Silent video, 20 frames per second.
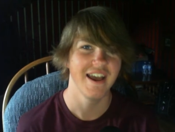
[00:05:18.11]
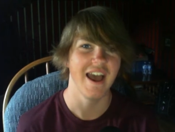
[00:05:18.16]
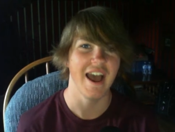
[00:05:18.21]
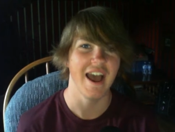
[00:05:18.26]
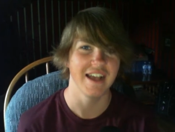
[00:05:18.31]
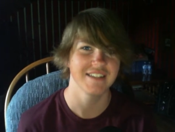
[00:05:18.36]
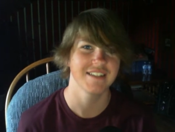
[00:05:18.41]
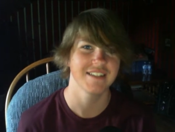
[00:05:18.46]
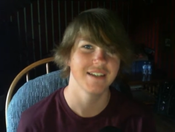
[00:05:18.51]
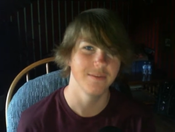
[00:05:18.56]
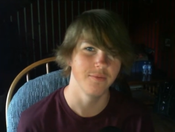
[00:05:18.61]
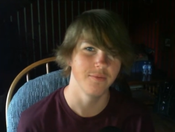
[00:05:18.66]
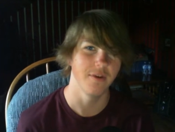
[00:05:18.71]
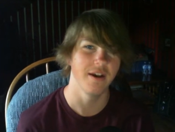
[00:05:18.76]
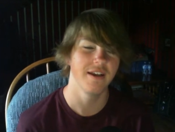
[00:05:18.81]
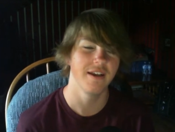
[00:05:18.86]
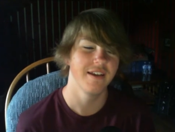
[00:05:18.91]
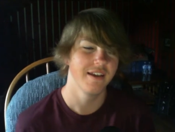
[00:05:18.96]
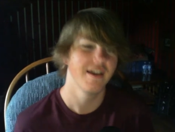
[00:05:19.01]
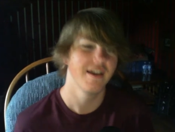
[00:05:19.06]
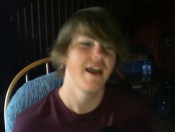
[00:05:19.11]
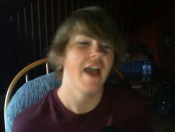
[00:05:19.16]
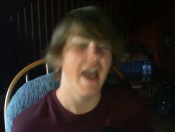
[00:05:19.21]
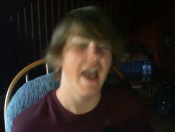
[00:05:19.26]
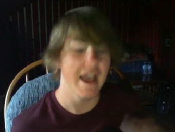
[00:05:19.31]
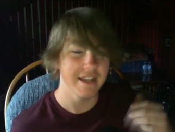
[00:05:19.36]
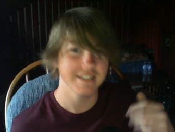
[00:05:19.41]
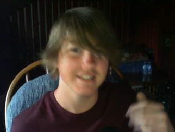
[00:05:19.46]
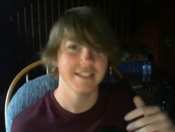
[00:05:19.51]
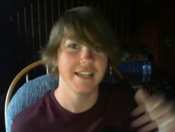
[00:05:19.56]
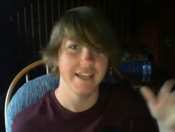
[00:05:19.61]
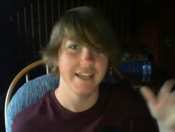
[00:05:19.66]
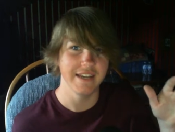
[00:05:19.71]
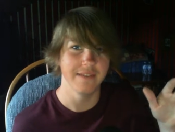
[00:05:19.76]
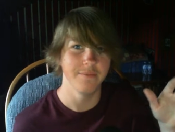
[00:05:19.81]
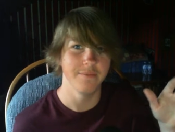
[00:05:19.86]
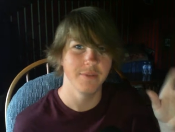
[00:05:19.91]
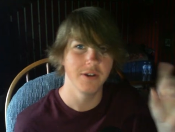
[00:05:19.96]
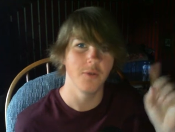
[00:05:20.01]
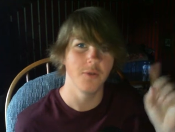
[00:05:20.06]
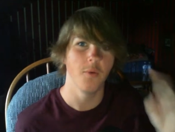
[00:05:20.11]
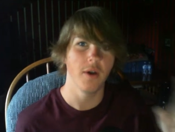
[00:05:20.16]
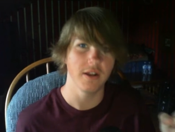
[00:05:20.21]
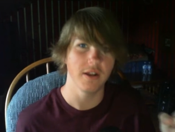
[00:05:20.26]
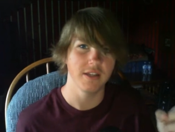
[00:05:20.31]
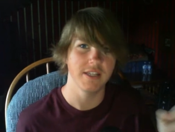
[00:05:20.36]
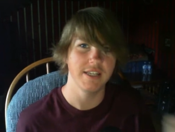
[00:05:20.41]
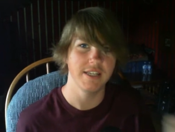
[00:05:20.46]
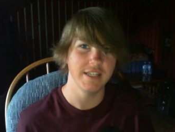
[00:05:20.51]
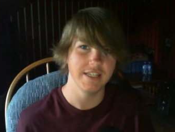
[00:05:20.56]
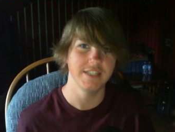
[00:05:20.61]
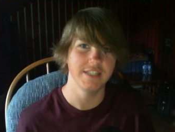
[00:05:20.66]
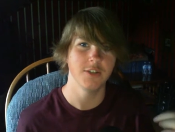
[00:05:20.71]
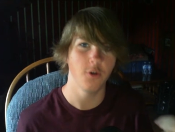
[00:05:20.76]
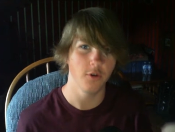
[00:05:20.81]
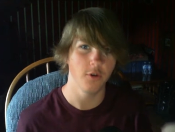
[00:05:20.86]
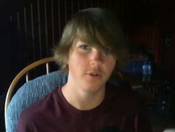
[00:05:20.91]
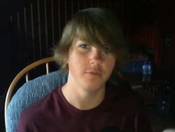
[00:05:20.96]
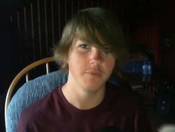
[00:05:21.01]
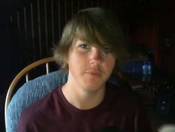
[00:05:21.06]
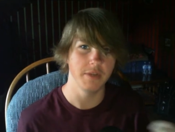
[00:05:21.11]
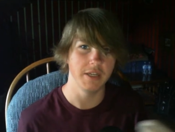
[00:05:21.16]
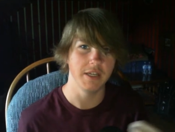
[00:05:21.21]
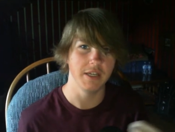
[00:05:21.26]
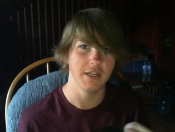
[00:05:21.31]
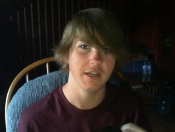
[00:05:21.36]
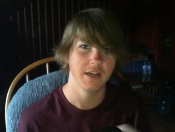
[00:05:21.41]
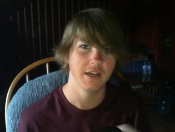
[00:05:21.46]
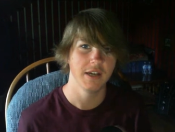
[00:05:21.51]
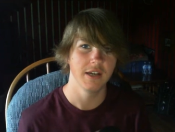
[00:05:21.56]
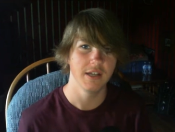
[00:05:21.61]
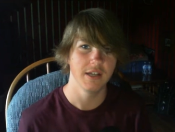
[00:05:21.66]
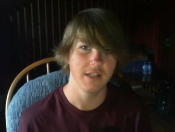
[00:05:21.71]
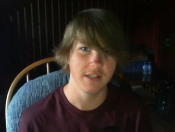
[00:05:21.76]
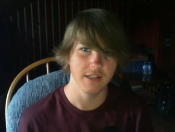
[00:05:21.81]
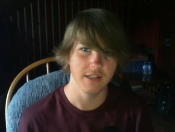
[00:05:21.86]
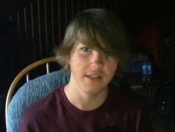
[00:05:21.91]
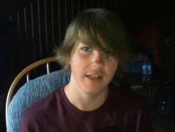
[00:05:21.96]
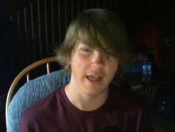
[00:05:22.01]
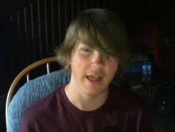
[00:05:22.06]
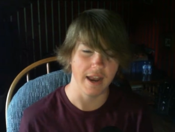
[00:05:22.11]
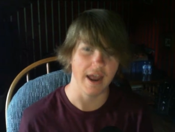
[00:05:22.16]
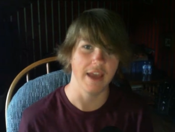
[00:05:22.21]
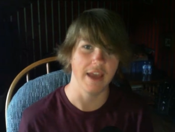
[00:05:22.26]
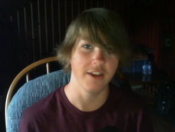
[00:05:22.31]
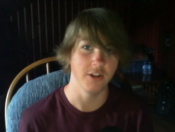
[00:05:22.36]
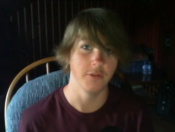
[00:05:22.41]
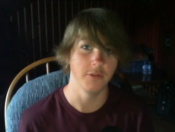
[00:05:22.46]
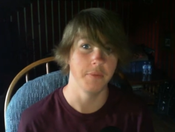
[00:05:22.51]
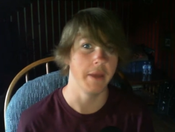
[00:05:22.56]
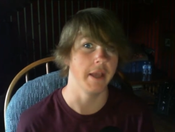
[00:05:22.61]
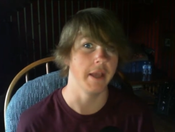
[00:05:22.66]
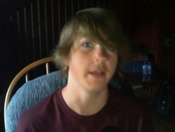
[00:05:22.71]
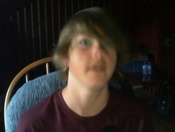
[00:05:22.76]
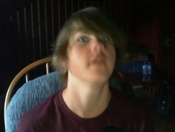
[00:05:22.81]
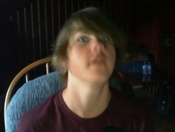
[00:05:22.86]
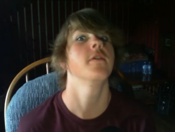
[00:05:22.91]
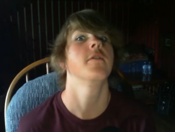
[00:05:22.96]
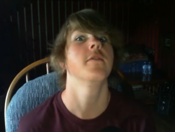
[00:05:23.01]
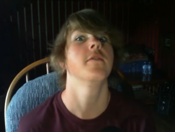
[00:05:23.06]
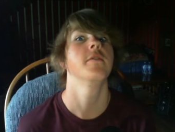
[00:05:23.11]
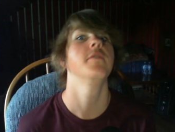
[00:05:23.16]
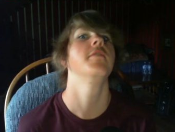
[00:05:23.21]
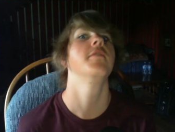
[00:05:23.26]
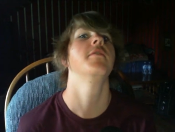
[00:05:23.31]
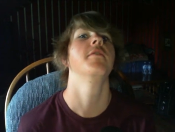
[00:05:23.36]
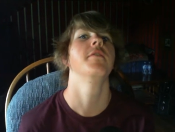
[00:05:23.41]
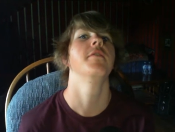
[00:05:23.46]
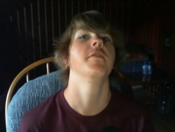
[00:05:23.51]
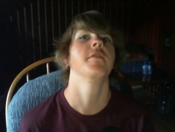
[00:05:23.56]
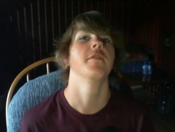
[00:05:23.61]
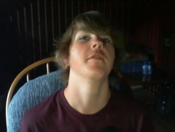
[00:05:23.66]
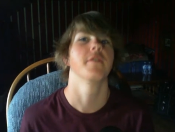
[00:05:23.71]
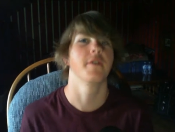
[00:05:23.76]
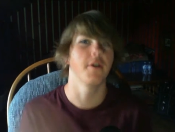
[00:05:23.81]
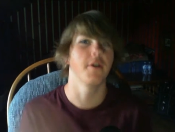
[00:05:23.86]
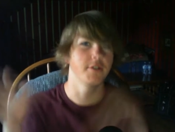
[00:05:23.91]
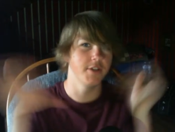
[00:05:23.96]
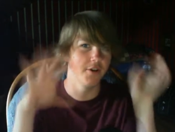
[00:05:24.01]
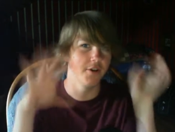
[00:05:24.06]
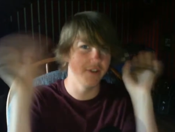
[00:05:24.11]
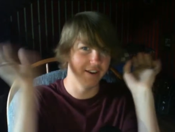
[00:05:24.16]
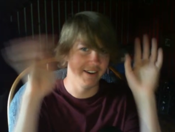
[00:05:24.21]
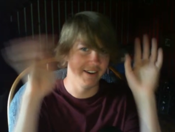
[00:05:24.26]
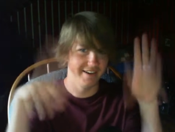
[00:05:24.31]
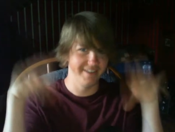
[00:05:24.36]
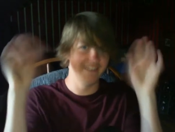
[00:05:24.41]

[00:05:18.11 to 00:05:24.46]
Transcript: Ask him ask him what he told me that I could make. Go do it.